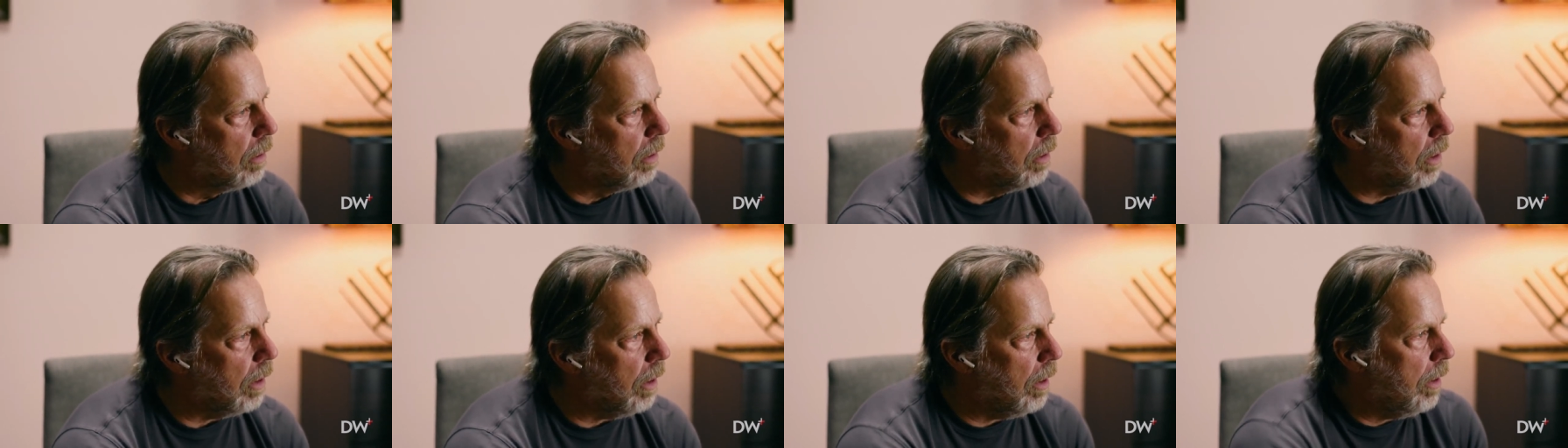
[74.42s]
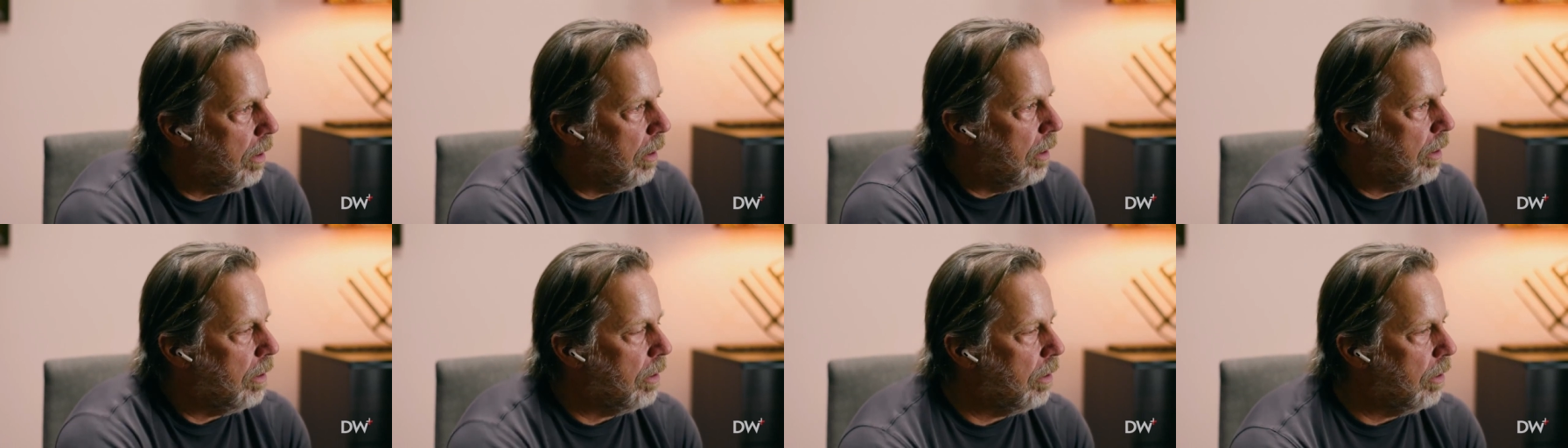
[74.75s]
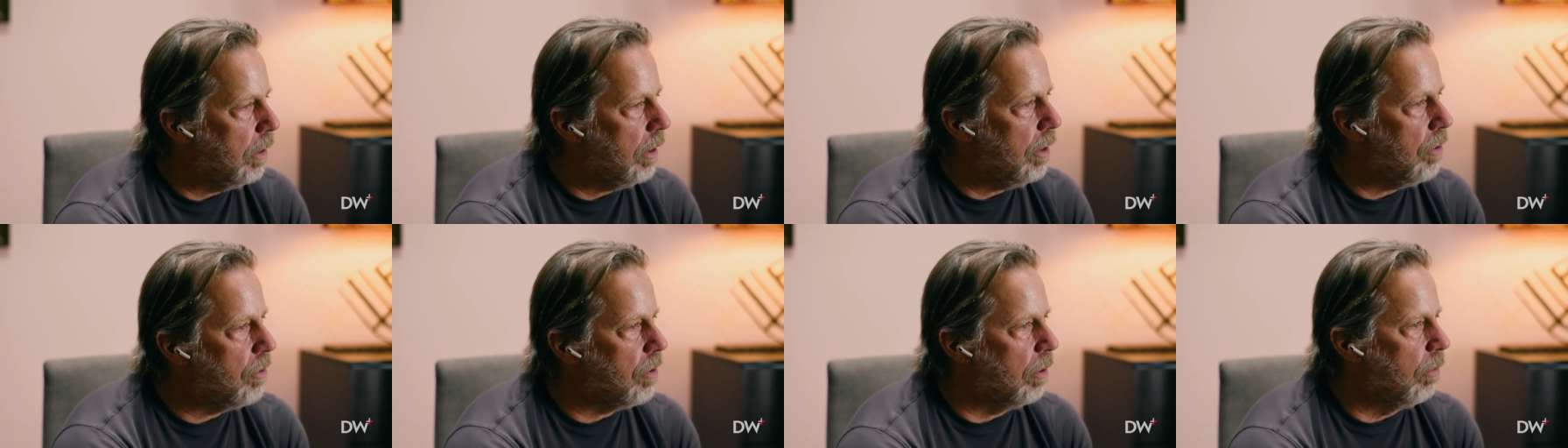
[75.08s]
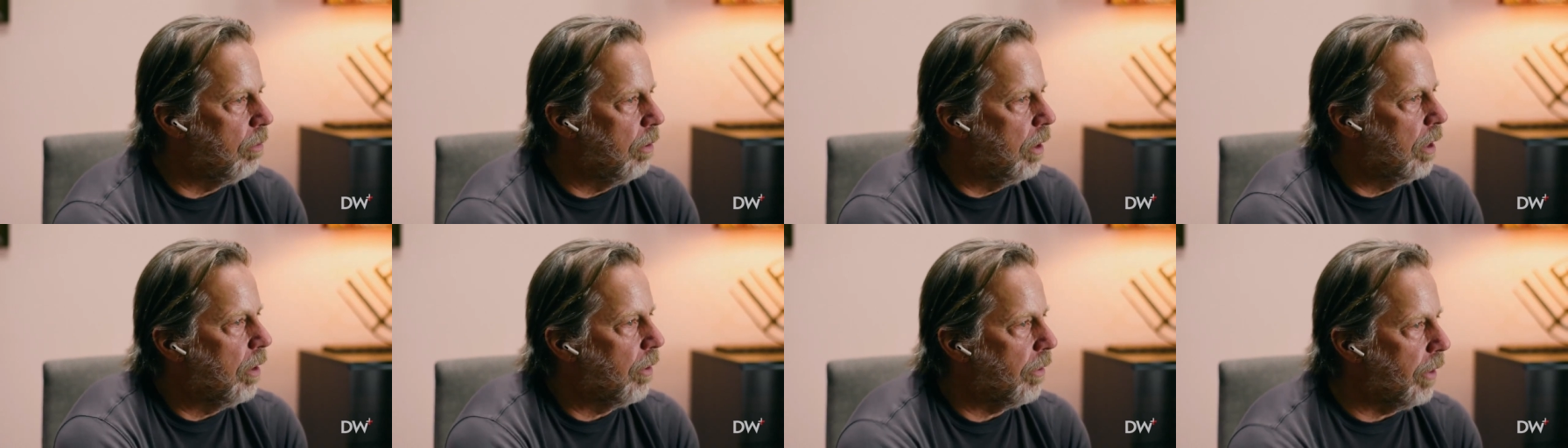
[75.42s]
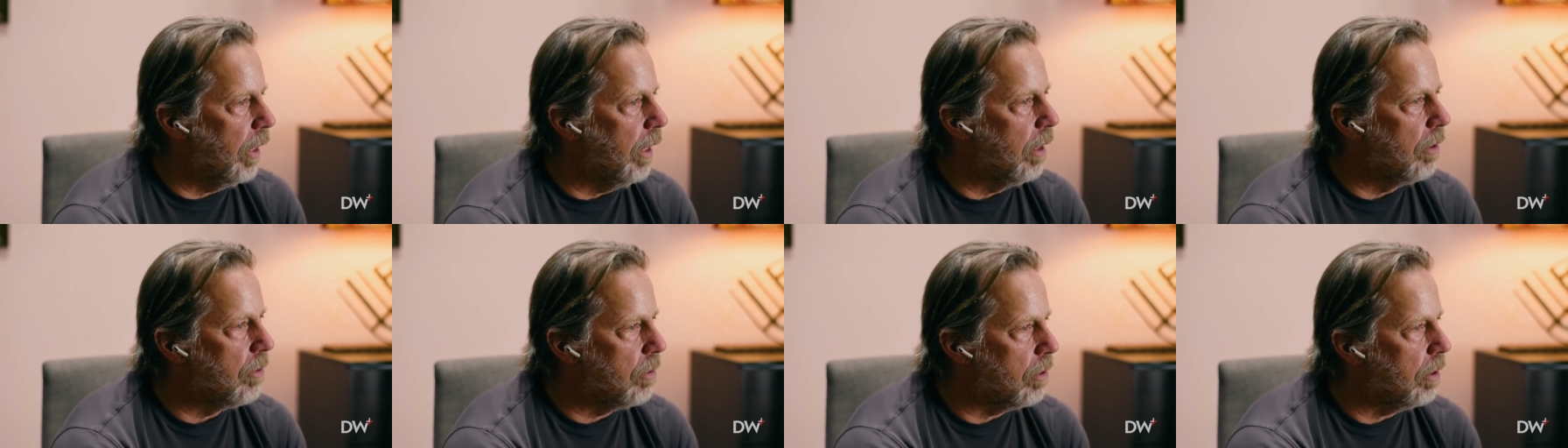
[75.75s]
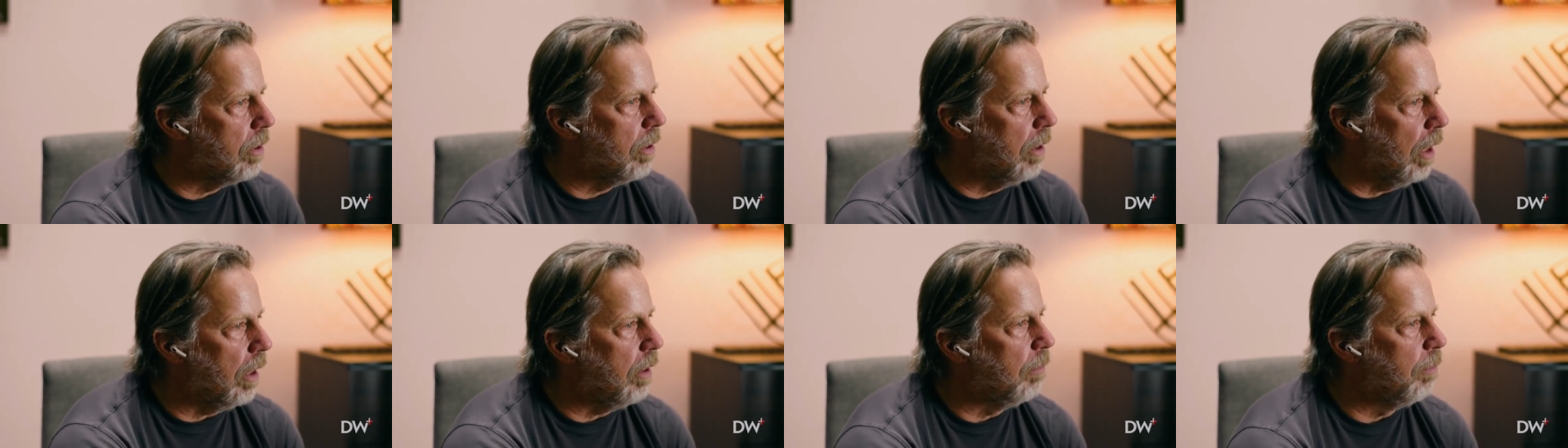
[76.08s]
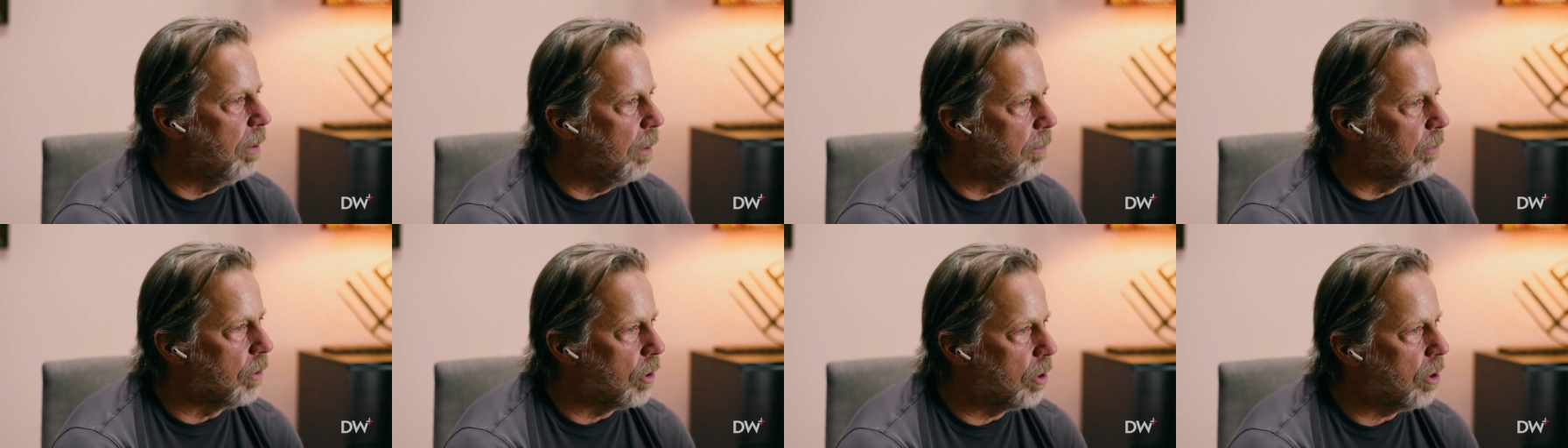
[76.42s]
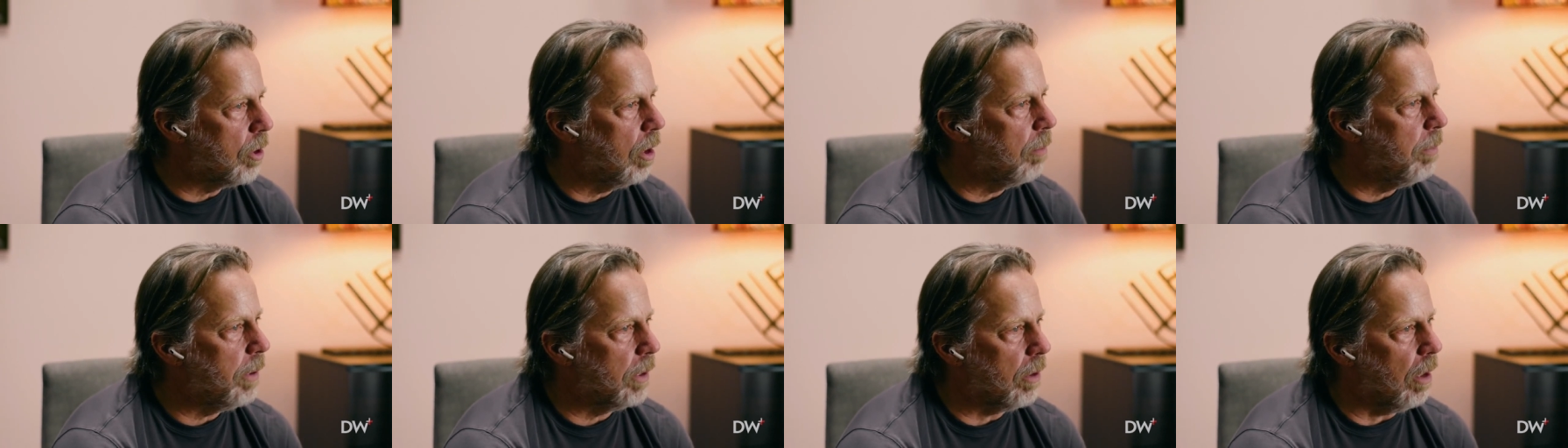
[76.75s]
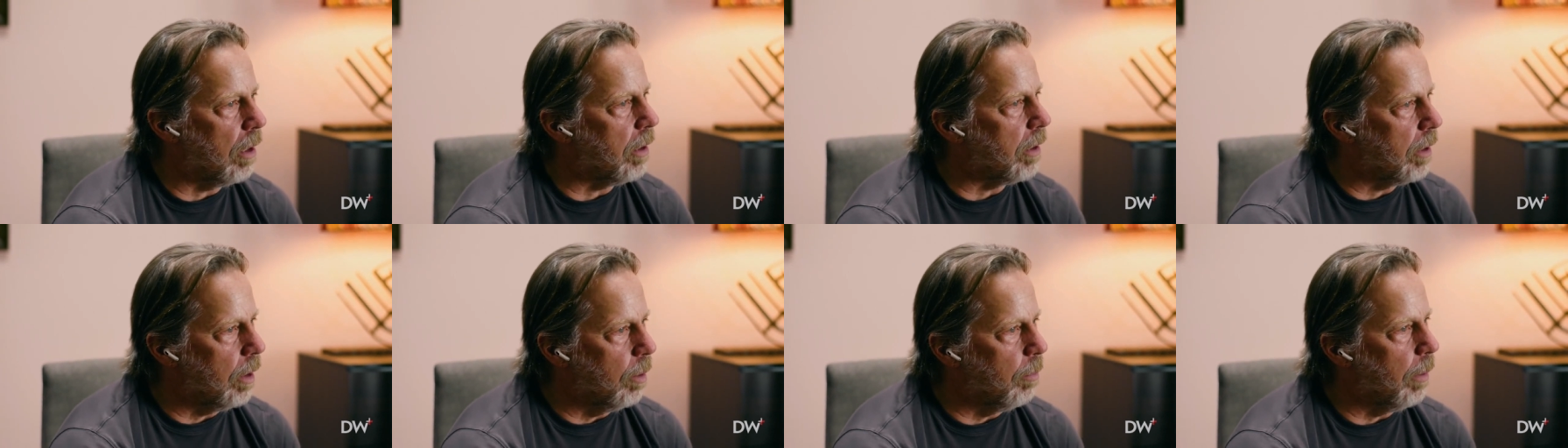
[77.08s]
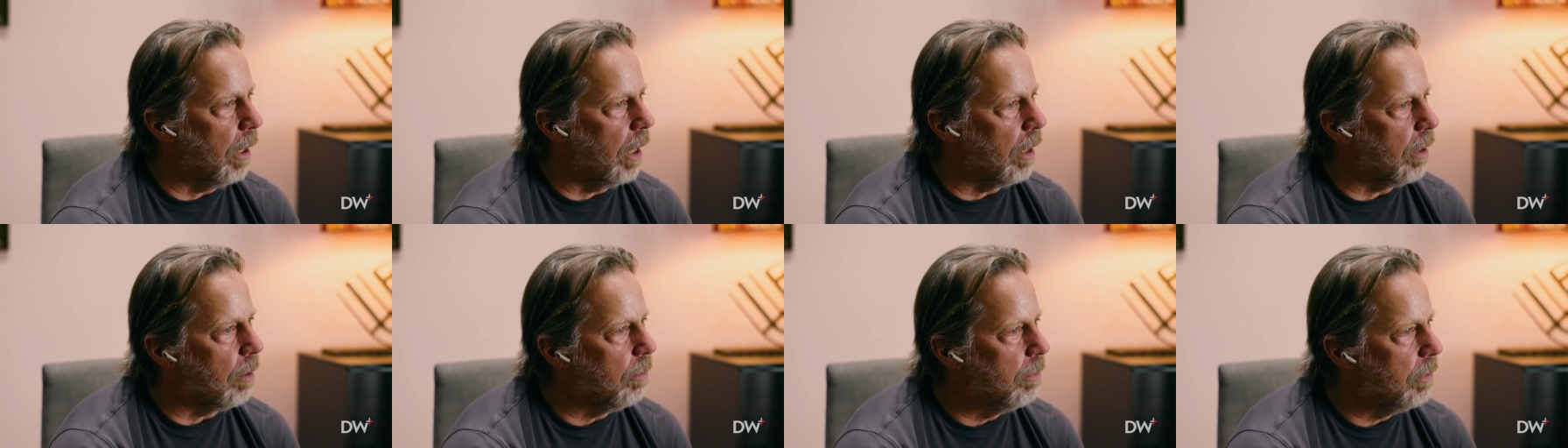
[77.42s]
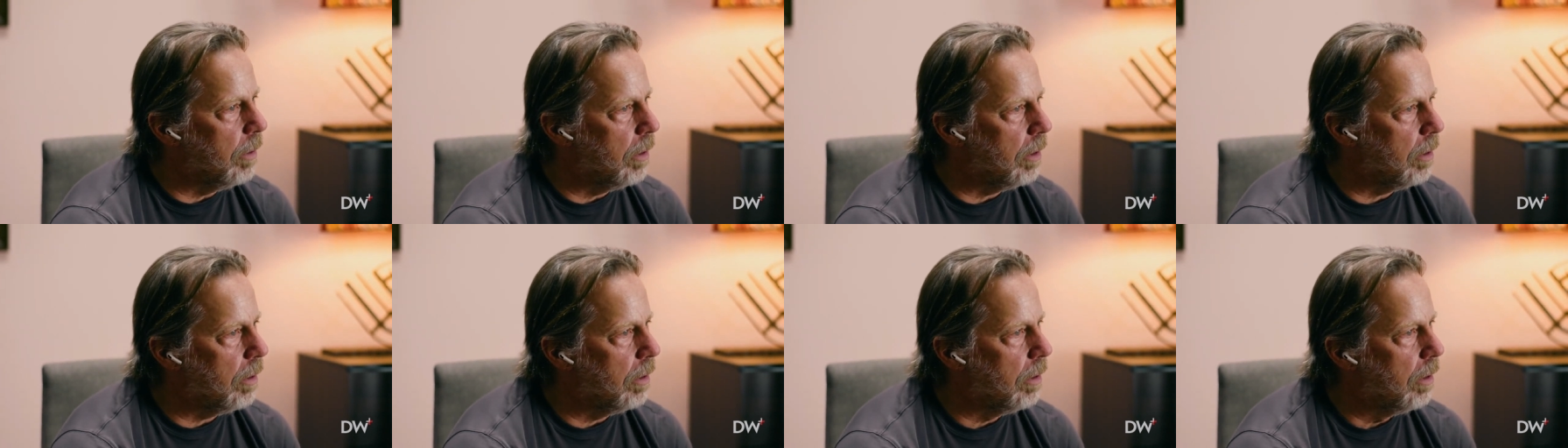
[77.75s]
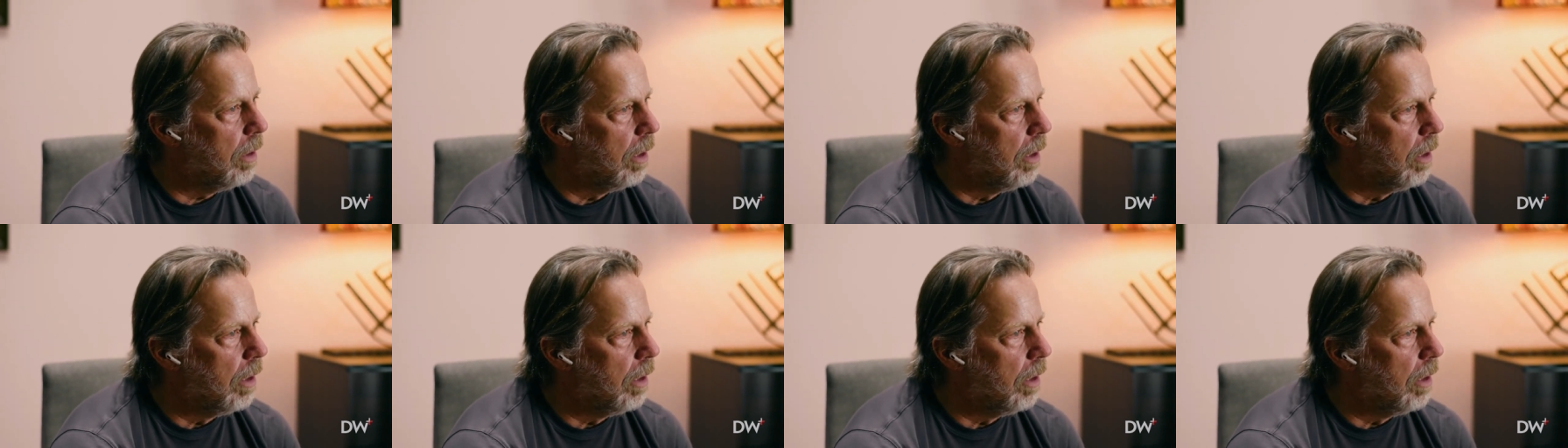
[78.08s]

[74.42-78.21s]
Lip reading: and it, these are real things, and people should be talking about them, and then